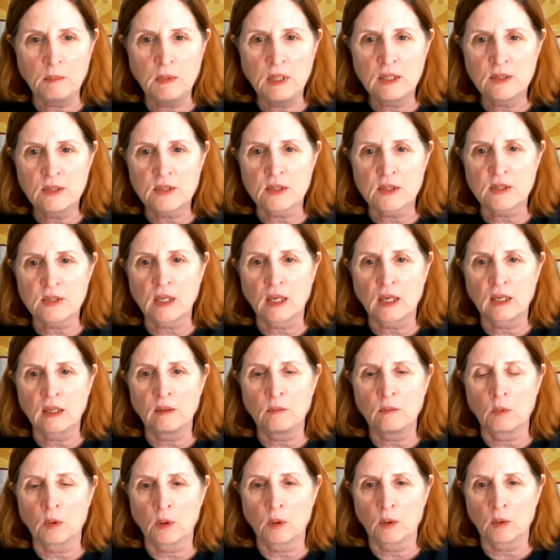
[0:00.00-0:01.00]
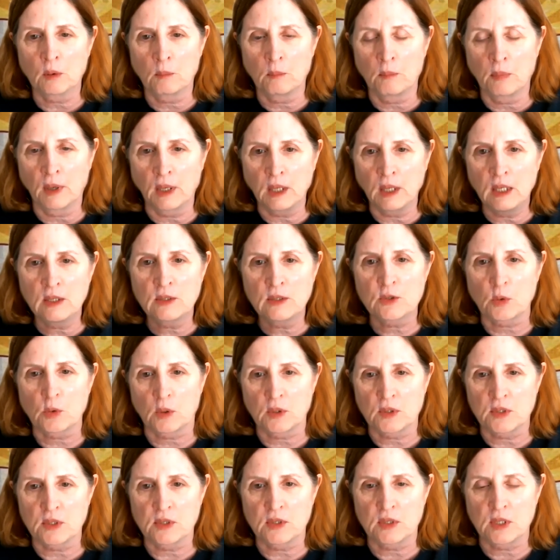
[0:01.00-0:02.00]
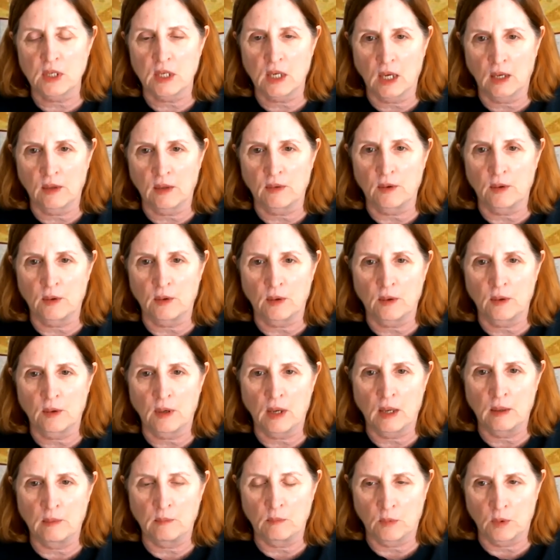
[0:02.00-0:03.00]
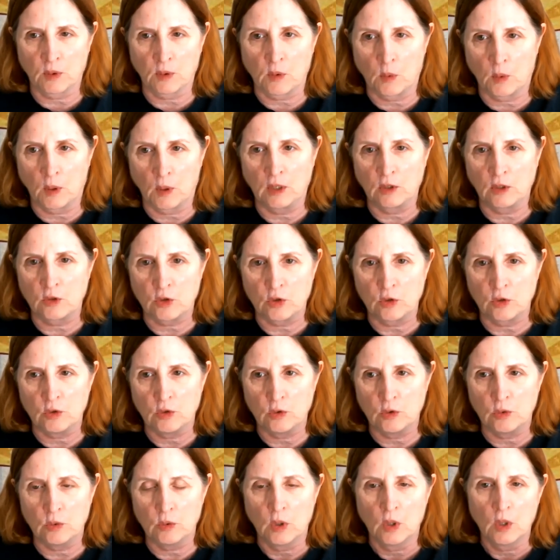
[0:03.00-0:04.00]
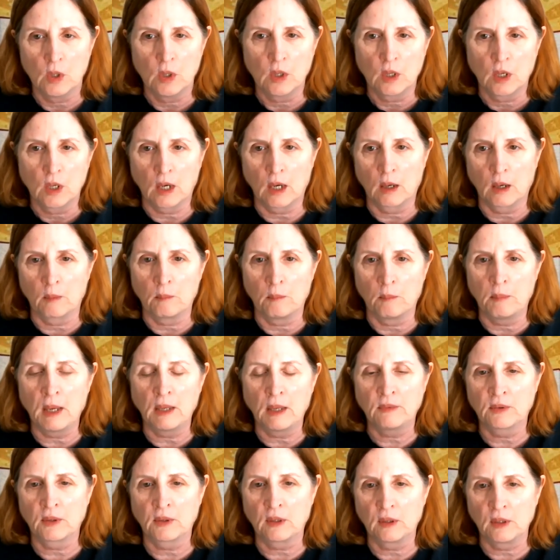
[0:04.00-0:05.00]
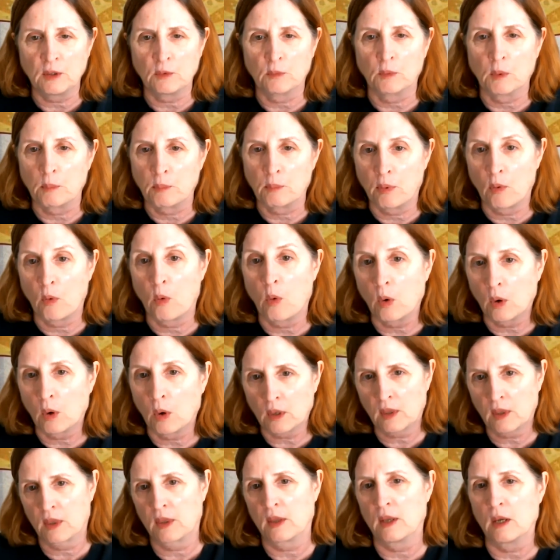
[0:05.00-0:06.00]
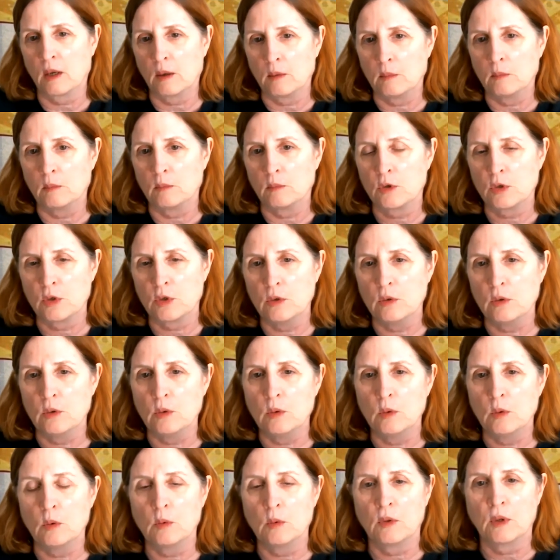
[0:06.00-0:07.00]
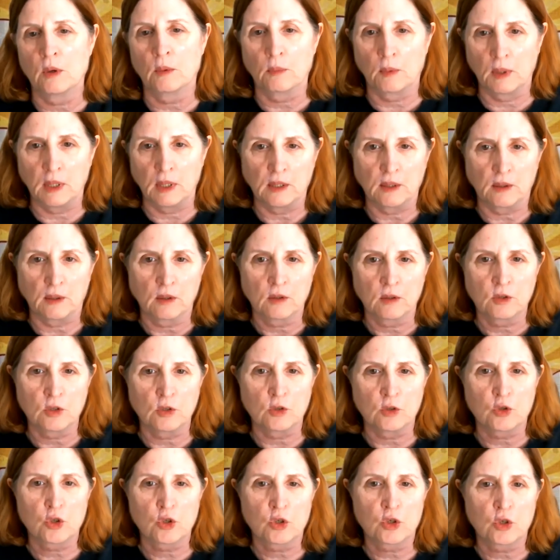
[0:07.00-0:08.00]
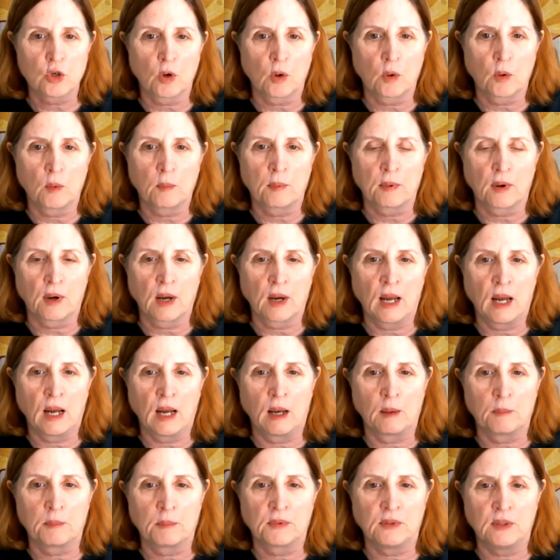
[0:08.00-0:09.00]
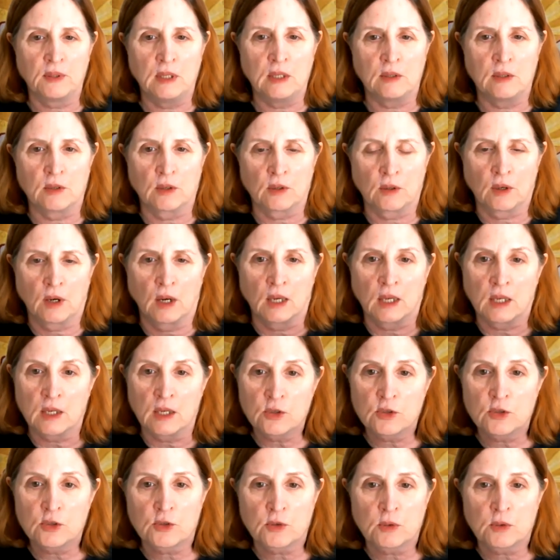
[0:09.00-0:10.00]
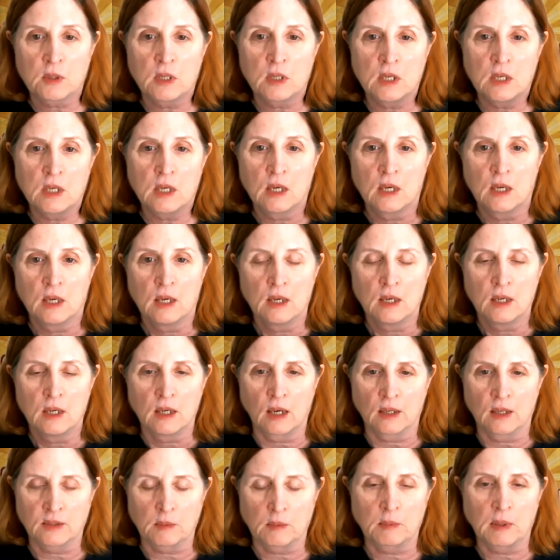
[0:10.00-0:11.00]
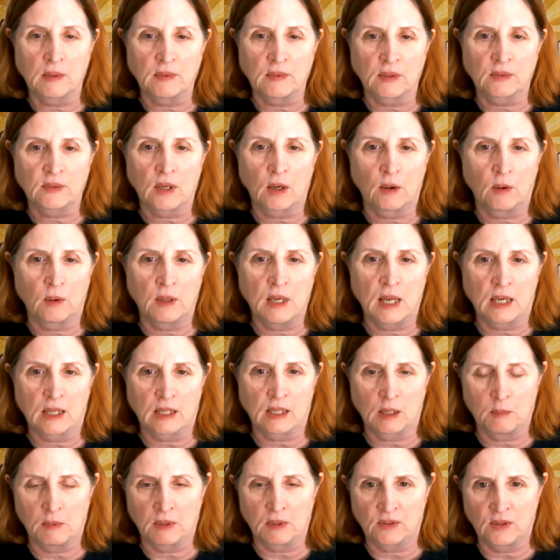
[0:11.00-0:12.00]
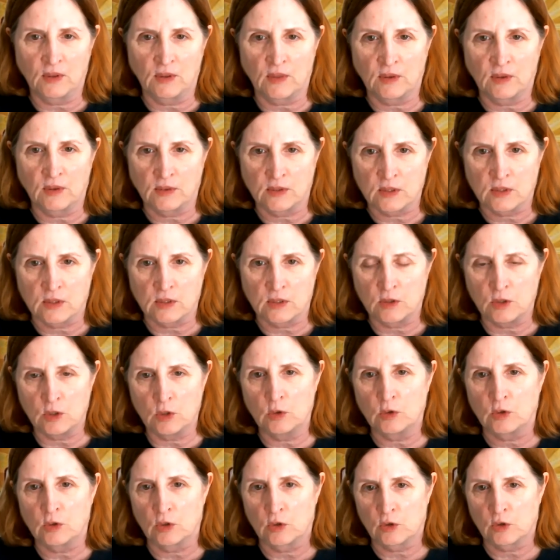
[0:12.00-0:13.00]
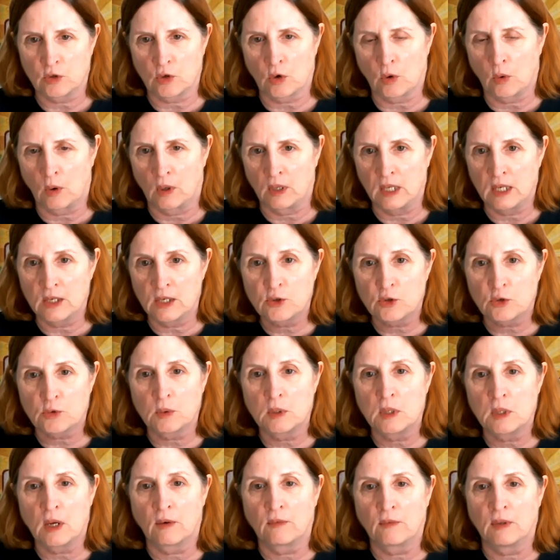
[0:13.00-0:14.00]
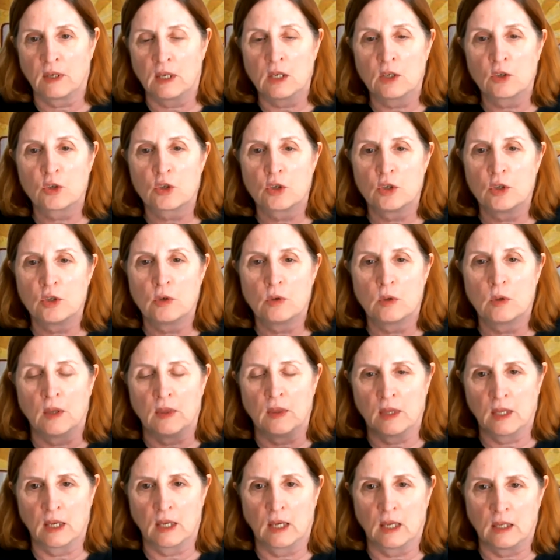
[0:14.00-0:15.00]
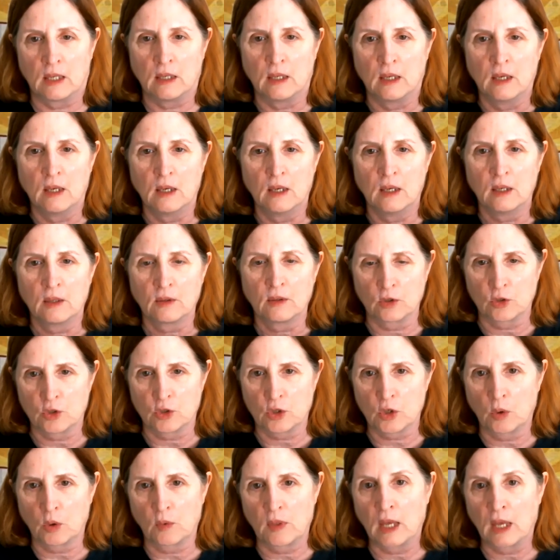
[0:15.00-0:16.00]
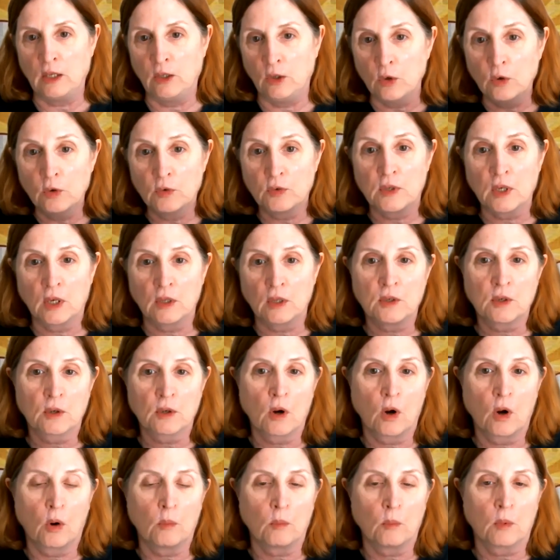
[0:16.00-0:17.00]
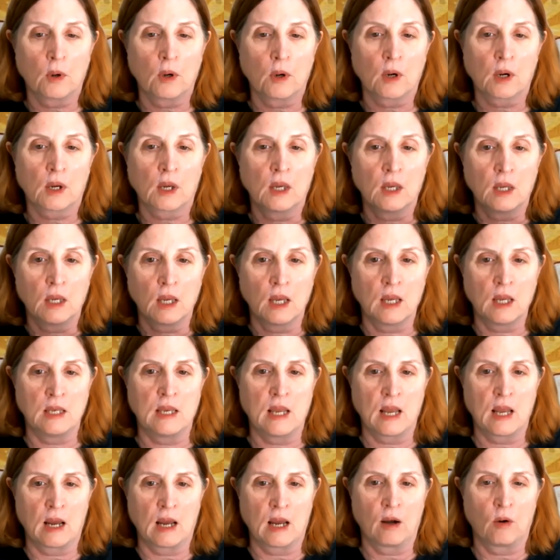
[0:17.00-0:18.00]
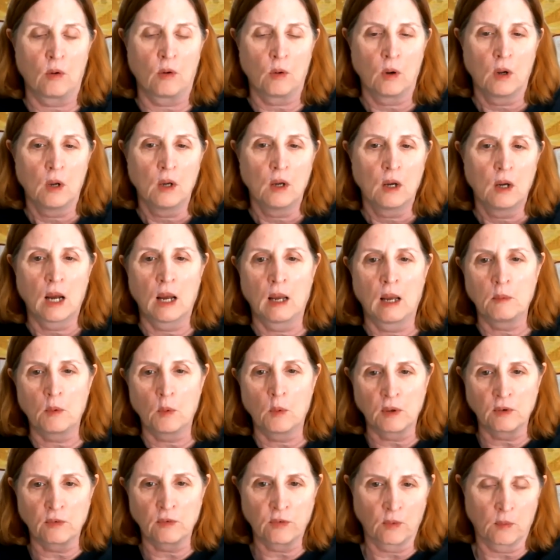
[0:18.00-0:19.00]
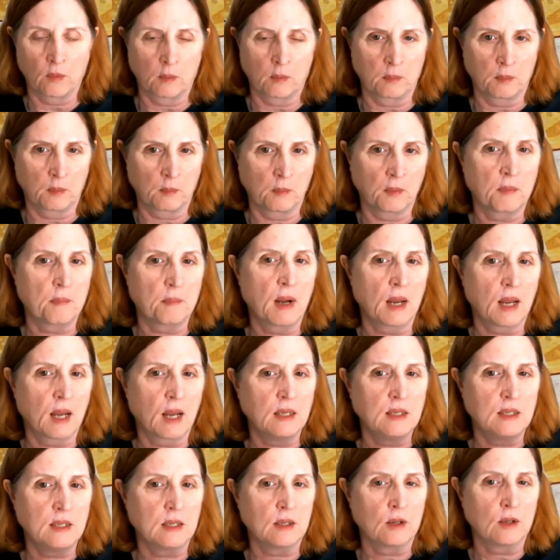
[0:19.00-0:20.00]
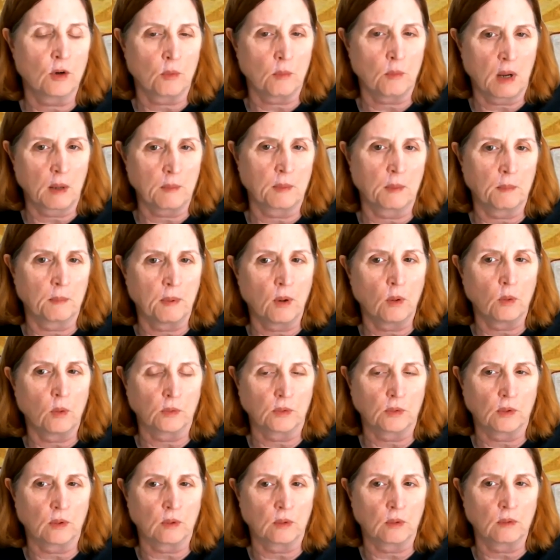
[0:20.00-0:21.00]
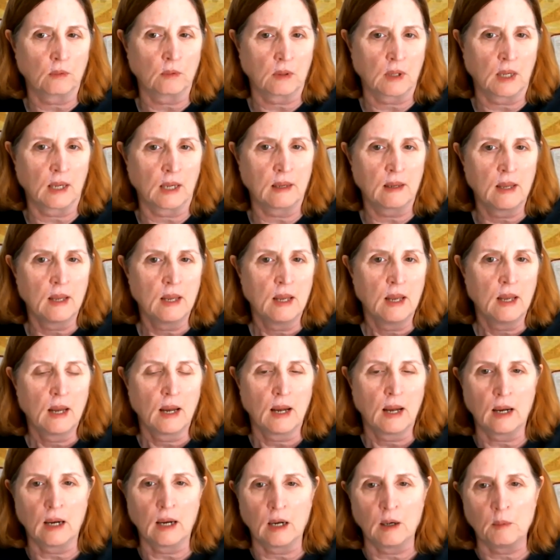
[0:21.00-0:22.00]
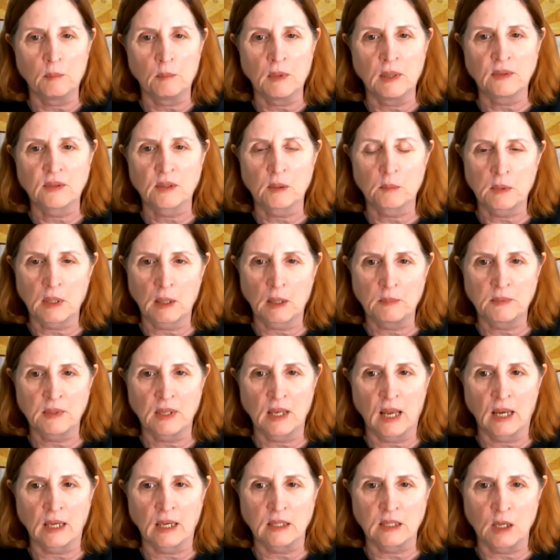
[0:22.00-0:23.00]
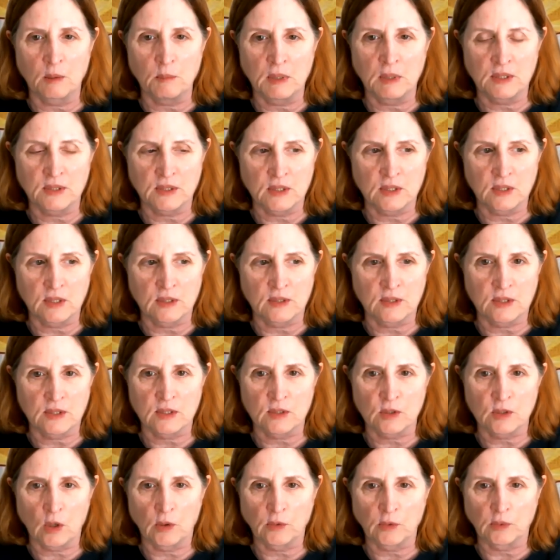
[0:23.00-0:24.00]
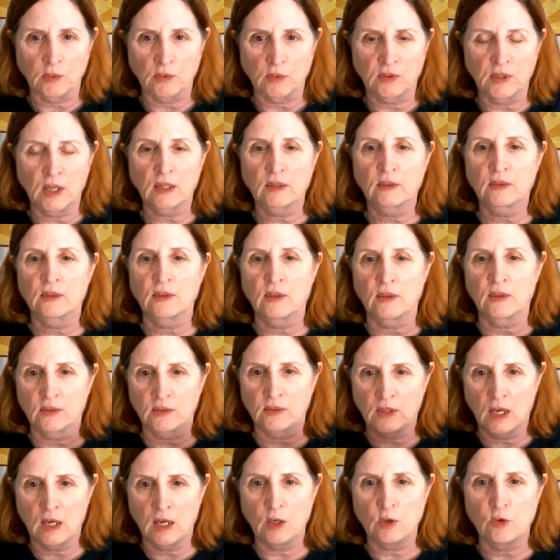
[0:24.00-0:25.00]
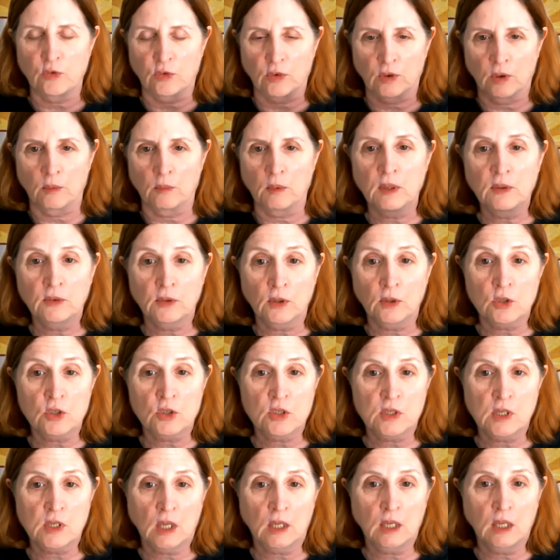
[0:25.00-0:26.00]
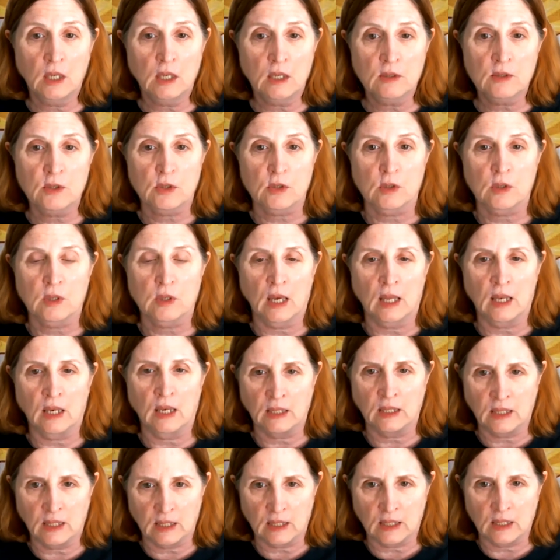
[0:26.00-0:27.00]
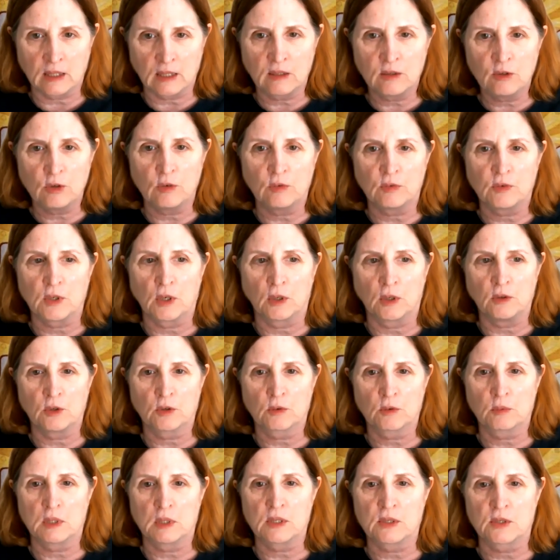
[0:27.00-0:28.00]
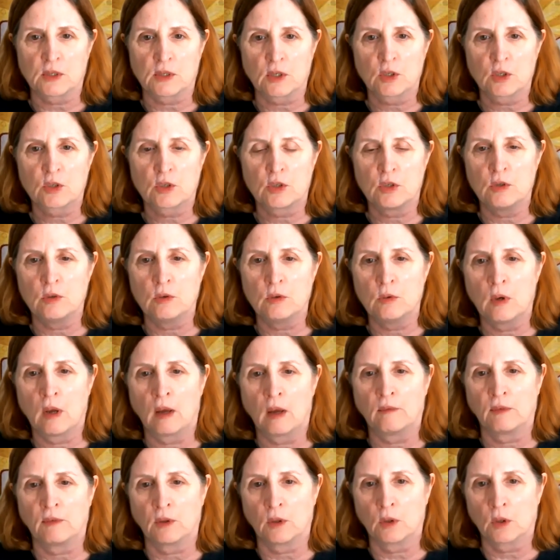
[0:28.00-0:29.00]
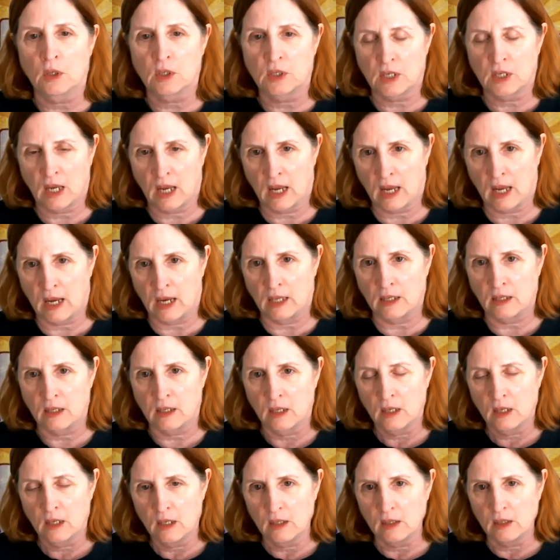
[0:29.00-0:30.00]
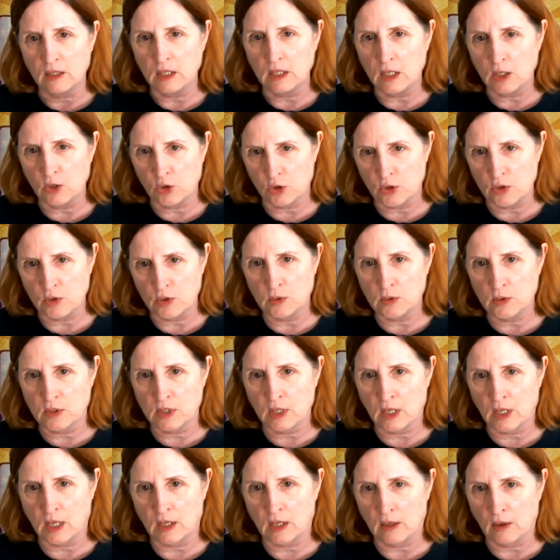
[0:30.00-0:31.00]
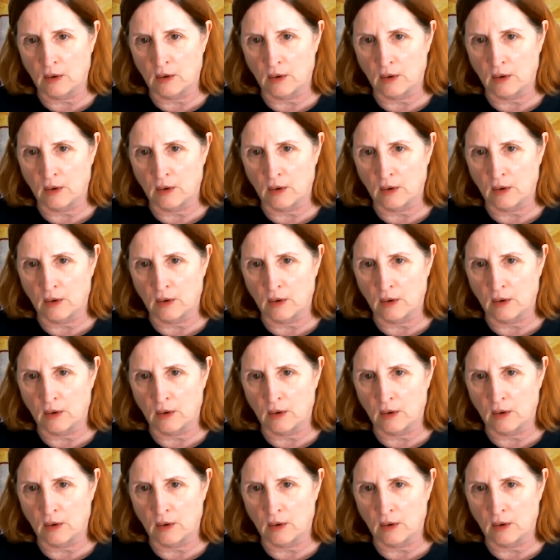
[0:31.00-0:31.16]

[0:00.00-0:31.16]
means is that we're bringing sources together and we're going to basically report them to the reader to show perhaps either a history, sometimes that's how an academic synthesis is used, to show a history of an issue, and then to show that you've done your homework and now I'm going forward with my idea or my proposal, okay? And sometimes an academic synthesis also sets the stage for a research study, so that again, you've done your research, you have looked at the issues that